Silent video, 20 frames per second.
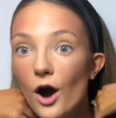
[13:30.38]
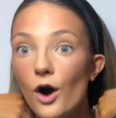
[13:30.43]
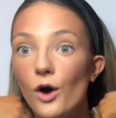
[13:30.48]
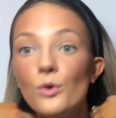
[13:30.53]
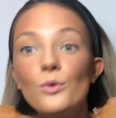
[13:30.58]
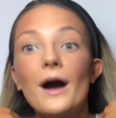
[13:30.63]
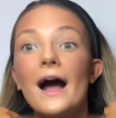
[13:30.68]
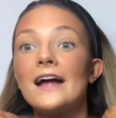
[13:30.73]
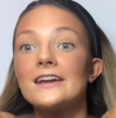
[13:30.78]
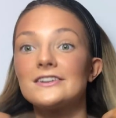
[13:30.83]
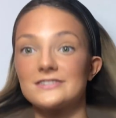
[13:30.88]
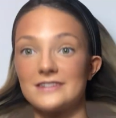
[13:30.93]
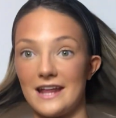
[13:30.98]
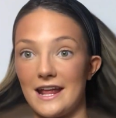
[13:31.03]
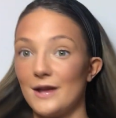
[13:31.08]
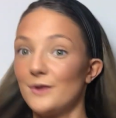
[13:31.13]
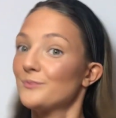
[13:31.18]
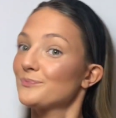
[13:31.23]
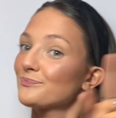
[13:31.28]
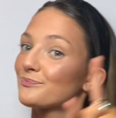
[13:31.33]
oh,
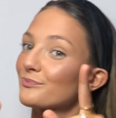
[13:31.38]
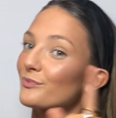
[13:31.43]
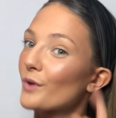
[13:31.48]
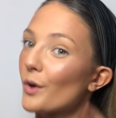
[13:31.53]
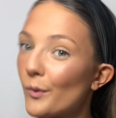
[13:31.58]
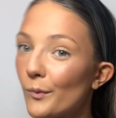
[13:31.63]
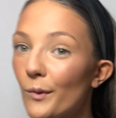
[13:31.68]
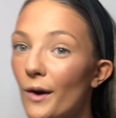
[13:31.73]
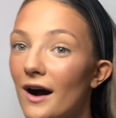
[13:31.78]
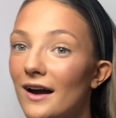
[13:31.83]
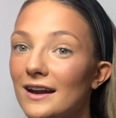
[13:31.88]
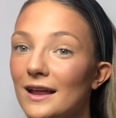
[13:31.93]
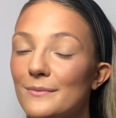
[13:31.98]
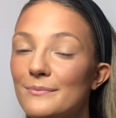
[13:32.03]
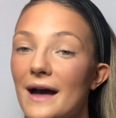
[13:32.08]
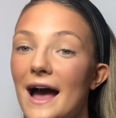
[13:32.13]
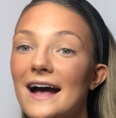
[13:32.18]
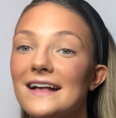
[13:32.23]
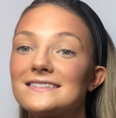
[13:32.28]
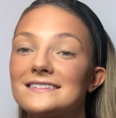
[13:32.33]
actually, while
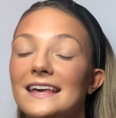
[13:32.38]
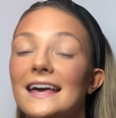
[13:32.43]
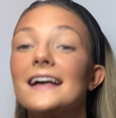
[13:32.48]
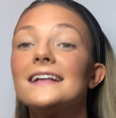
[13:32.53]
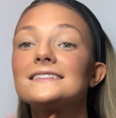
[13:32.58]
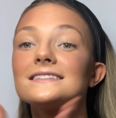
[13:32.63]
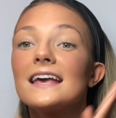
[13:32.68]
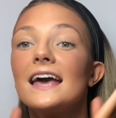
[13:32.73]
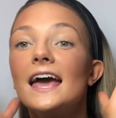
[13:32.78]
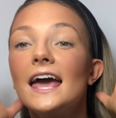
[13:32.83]
I'm at it,